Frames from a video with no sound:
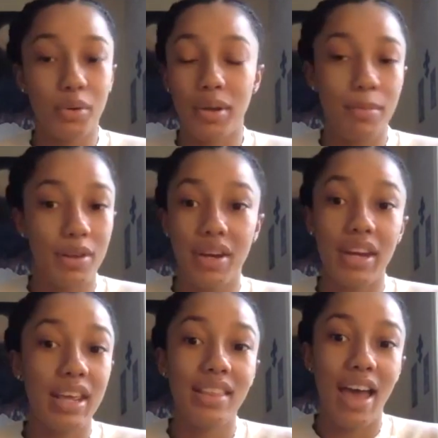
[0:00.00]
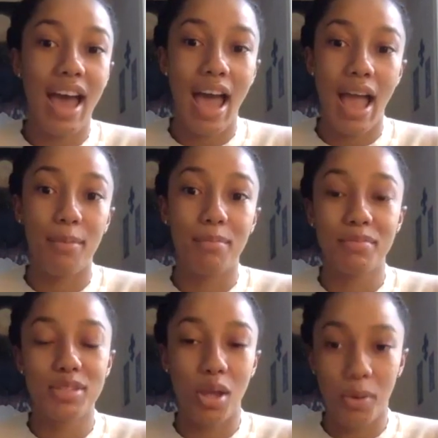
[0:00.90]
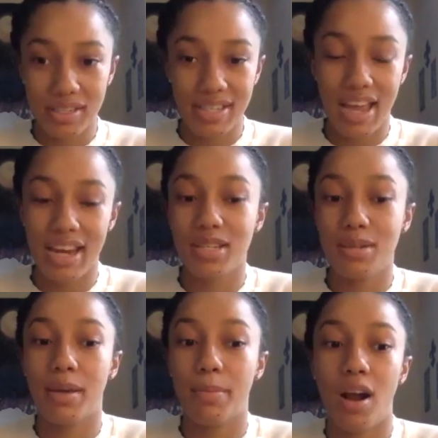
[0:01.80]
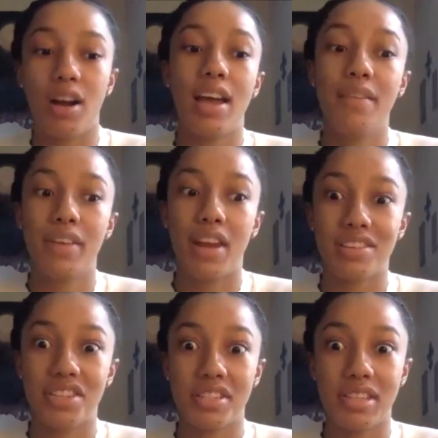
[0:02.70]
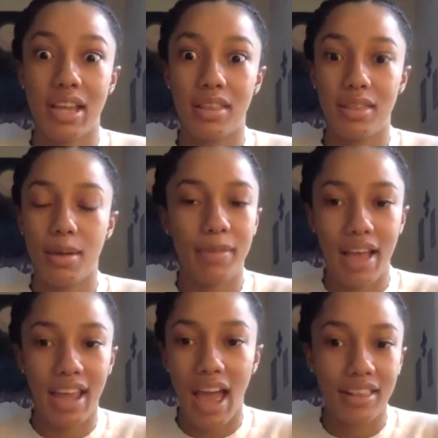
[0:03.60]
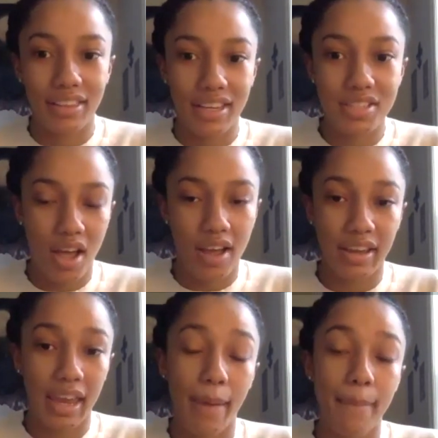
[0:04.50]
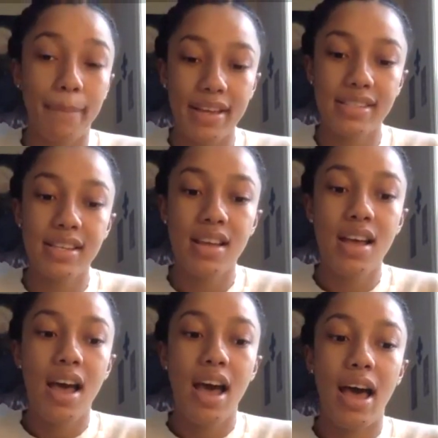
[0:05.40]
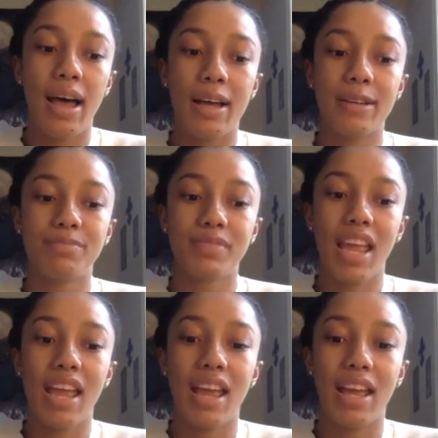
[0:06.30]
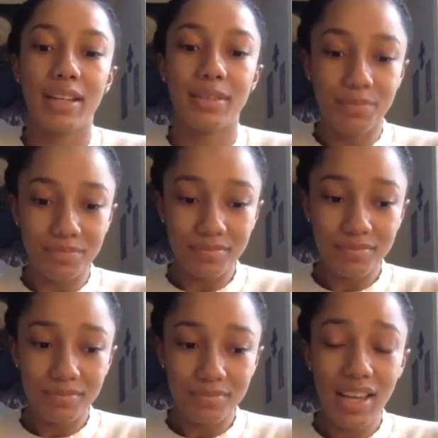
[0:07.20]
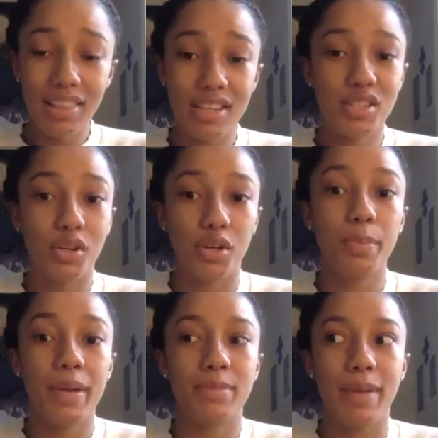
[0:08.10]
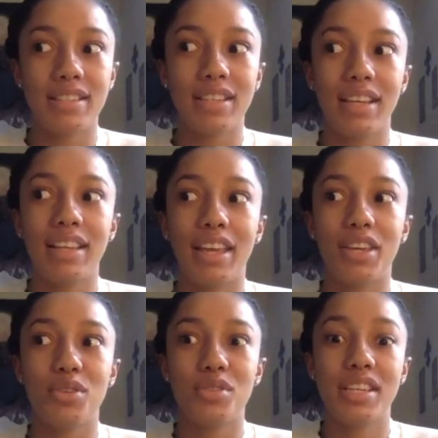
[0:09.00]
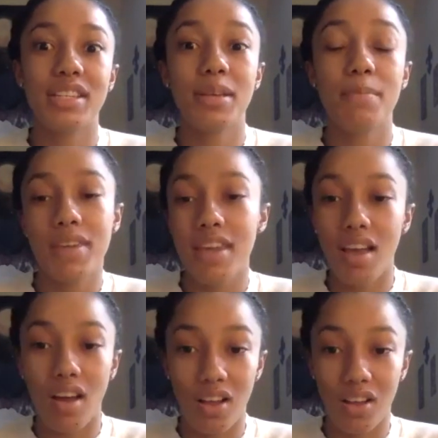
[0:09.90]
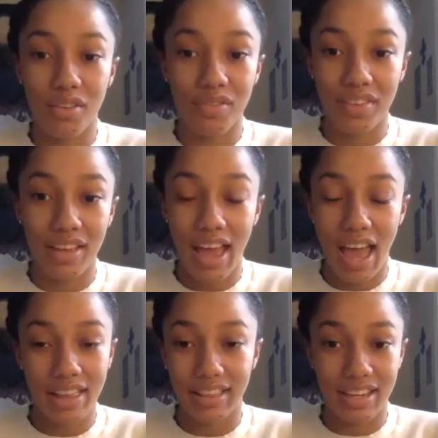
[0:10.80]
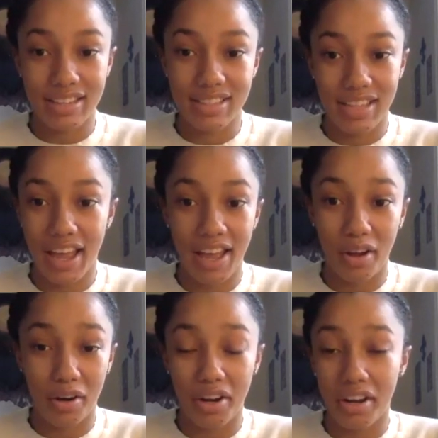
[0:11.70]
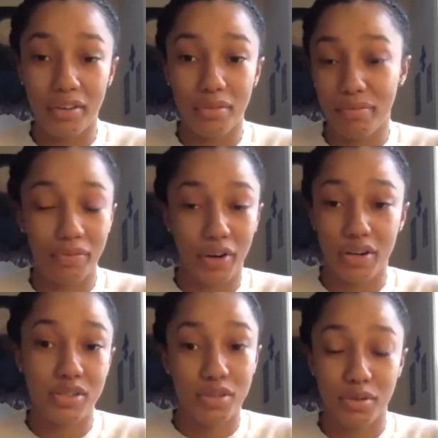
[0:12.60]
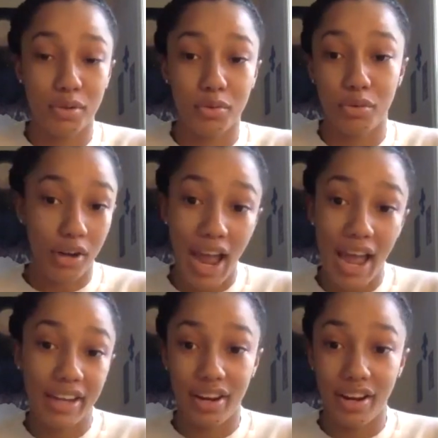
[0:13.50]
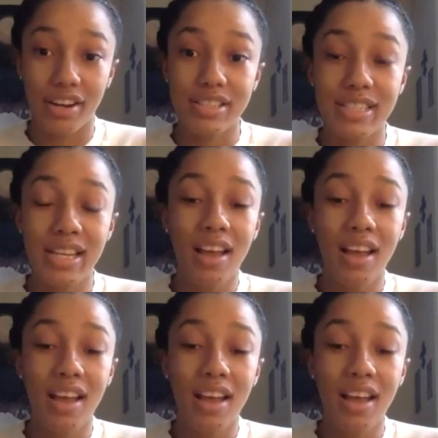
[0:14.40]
community that I'm so excited to be a part of, and that's just like the Black athletes on campus. And this group is basically like you just get to meet all of the athletes that are in first through grad years,